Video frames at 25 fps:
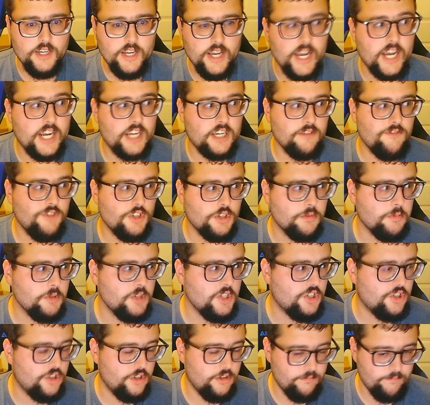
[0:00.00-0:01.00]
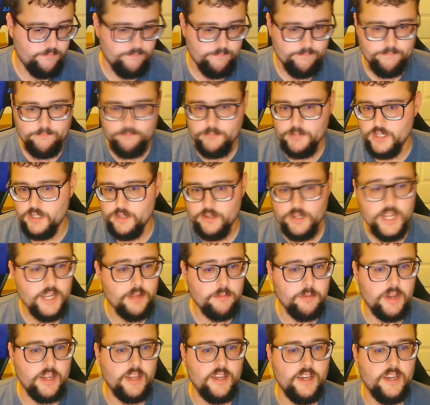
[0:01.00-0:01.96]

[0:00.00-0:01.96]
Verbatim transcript: Activision Blizzard. But anyway,